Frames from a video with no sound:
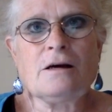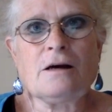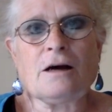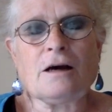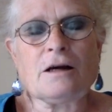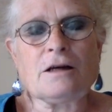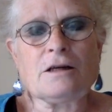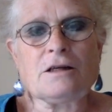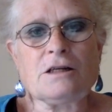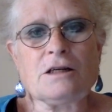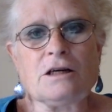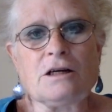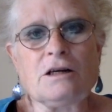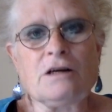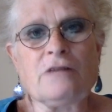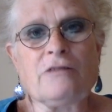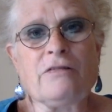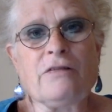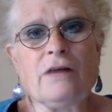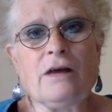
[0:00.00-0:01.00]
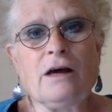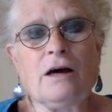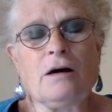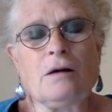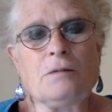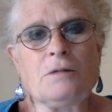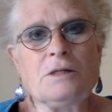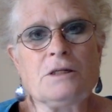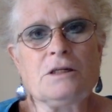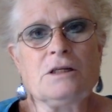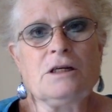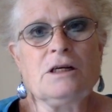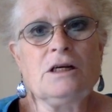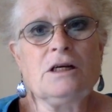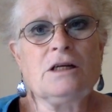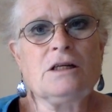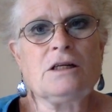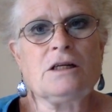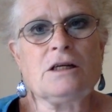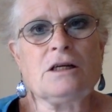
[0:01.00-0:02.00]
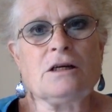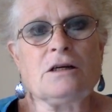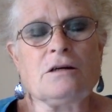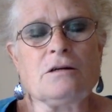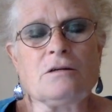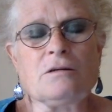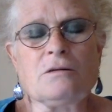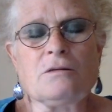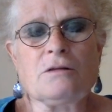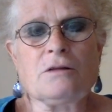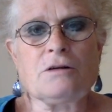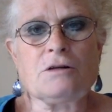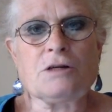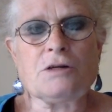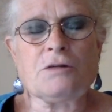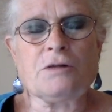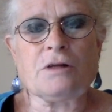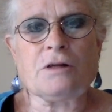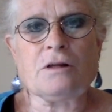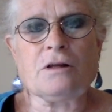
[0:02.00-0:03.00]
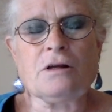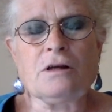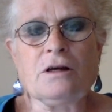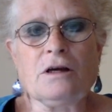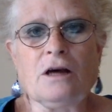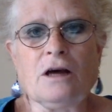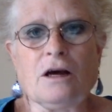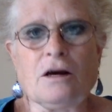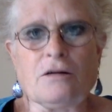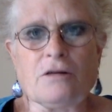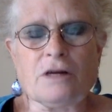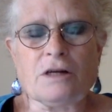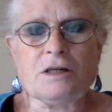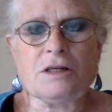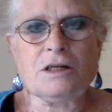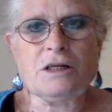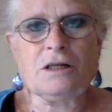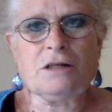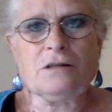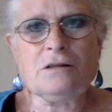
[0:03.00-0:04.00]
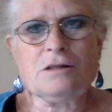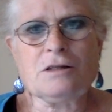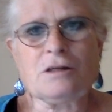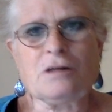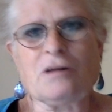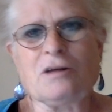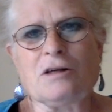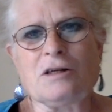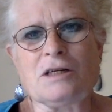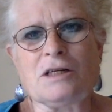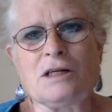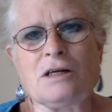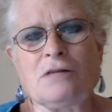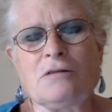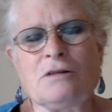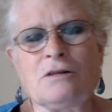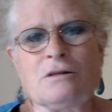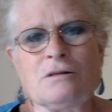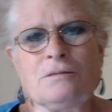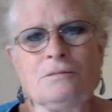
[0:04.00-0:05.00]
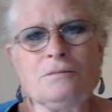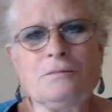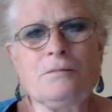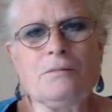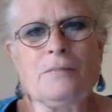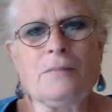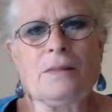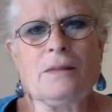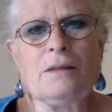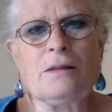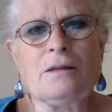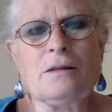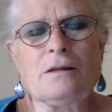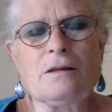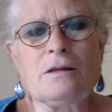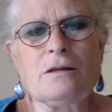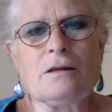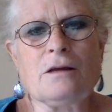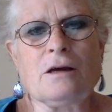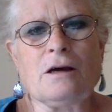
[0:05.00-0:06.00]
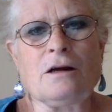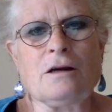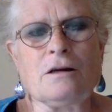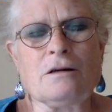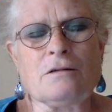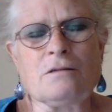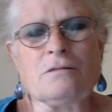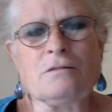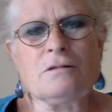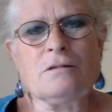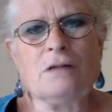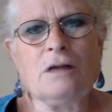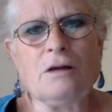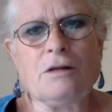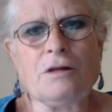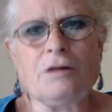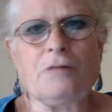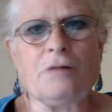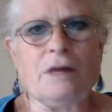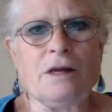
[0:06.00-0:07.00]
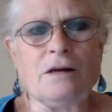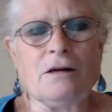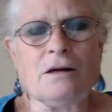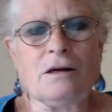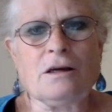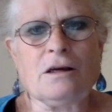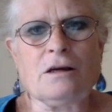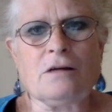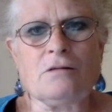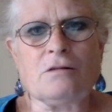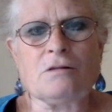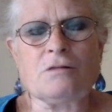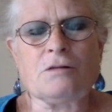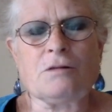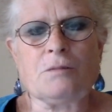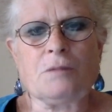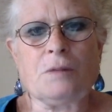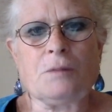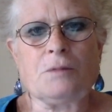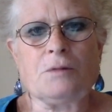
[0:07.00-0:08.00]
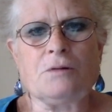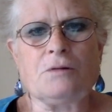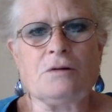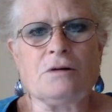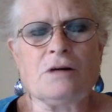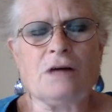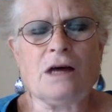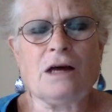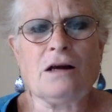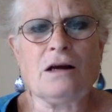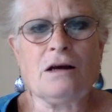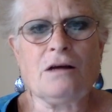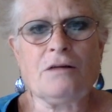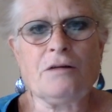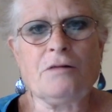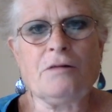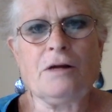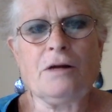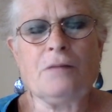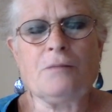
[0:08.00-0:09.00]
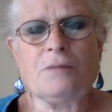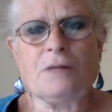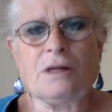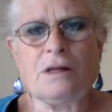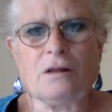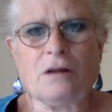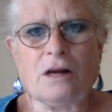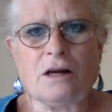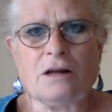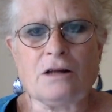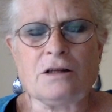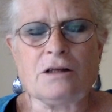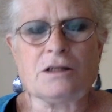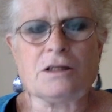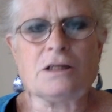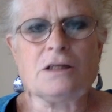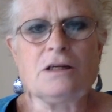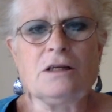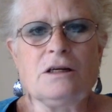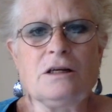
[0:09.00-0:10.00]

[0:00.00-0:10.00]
I can tell you I've helped to heal those with anorexia so long as they were at a healthy weight. I can't work with people who are not at a healthy weight, but a lot of these